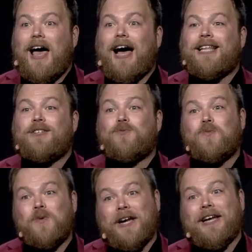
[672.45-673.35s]
and it's
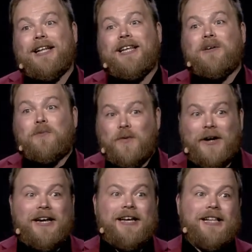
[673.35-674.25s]
really,
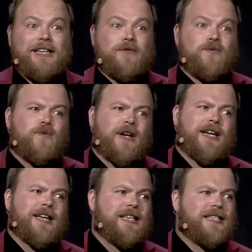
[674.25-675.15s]
really,
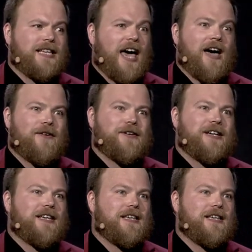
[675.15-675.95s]
really scary.